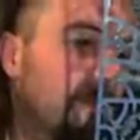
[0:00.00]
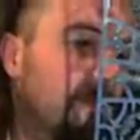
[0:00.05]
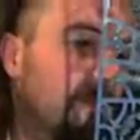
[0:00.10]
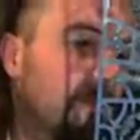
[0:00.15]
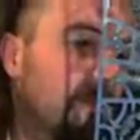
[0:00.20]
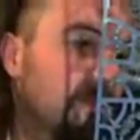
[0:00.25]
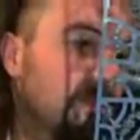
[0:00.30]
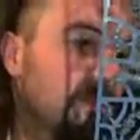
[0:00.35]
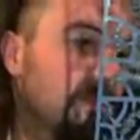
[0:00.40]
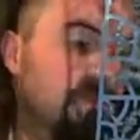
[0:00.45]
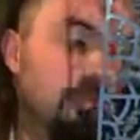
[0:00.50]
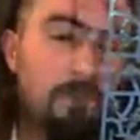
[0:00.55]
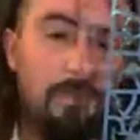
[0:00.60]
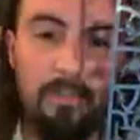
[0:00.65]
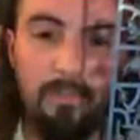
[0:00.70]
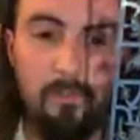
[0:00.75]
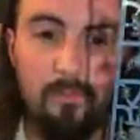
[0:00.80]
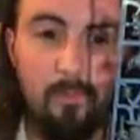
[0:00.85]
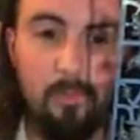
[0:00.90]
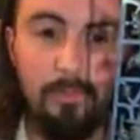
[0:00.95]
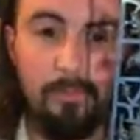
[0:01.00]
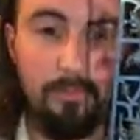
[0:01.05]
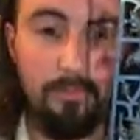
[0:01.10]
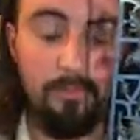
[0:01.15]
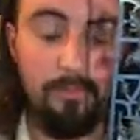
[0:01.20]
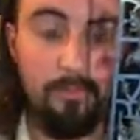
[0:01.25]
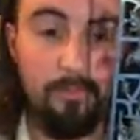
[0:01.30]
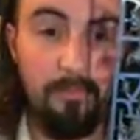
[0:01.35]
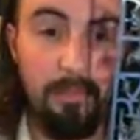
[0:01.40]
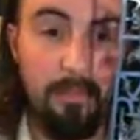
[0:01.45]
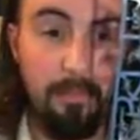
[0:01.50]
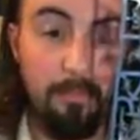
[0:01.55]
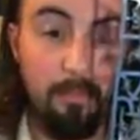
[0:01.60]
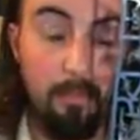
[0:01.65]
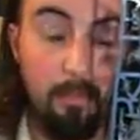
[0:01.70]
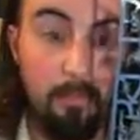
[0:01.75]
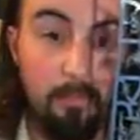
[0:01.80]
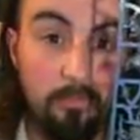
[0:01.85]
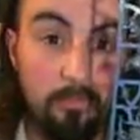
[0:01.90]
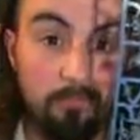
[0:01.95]
It looks like the ones that the Plague
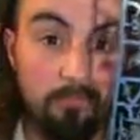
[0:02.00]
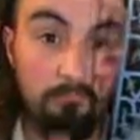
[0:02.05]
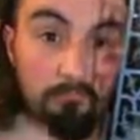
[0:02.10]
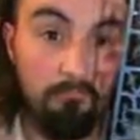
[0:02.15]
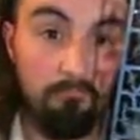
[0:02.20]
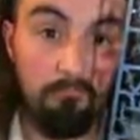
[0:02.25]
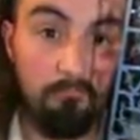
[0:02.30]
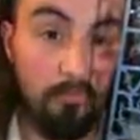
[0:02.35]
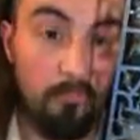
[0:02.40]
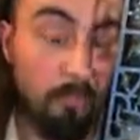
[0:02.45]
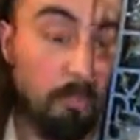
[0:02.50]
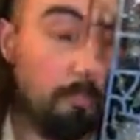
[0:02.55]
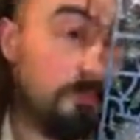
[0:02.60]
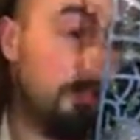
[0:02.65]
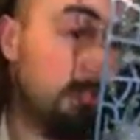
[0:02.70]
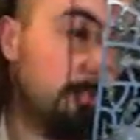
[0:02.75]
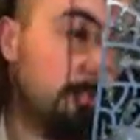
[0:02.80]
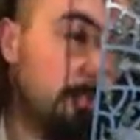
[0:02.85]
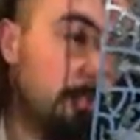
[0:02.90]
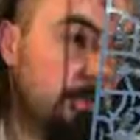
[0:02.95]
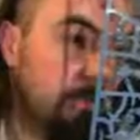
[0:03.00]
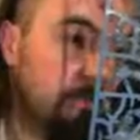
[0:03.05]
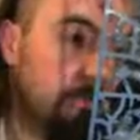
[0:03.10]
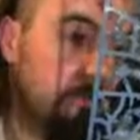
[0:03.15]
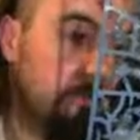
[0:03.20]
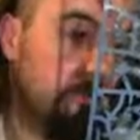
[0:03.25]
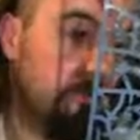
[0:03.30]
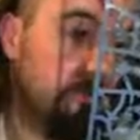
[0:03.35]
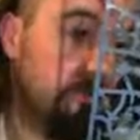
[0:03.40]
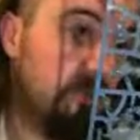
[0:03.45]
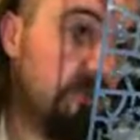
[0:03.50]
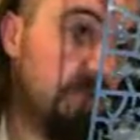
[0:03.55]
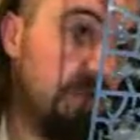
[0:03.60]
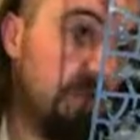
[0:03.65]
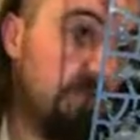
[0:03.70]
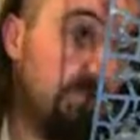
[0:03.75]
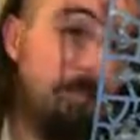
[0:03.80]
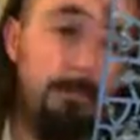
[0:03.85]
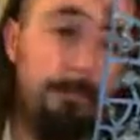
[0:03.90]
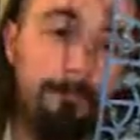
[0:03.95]
Monks, their Plague Sensors,
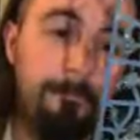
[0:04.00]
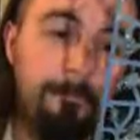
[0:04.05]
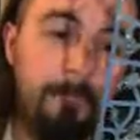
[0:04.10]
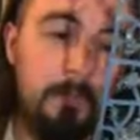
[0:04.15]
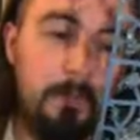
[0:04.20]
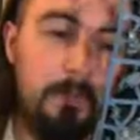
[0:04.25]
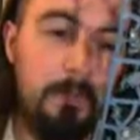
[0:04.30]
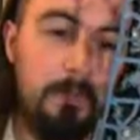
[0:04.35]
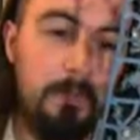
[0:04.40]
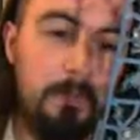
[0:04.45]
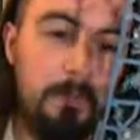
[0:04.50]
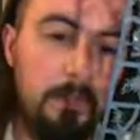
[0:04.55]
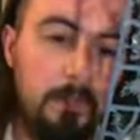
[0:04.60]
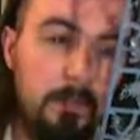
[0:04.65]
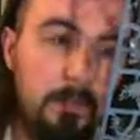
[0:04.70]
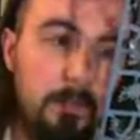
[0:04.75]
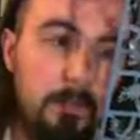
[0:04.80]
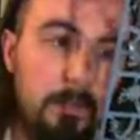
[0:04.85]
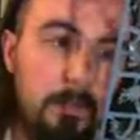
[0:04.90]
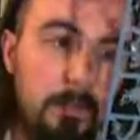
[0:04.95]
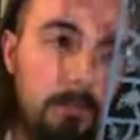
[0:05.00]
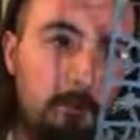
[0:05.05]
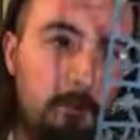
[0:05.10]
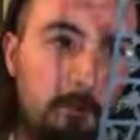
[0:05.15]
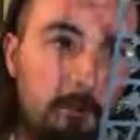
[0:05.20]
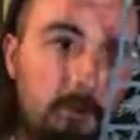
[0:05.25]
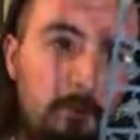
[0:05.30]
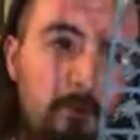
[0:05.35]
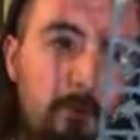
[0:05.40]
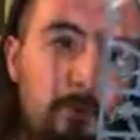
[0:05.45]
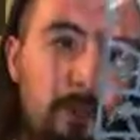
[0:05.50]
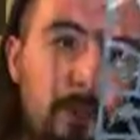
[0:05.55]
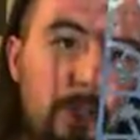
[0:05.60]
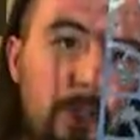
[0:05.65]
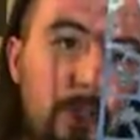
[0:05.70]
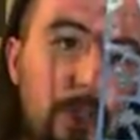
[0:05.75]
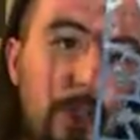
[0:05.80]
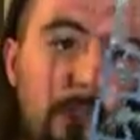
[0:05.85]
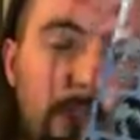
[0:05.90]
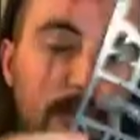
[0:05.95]
carry. You
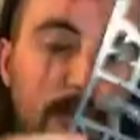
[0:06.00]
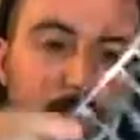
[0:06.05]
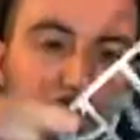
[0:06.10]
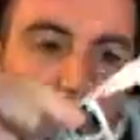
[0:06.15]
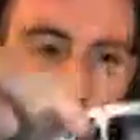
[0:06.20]
have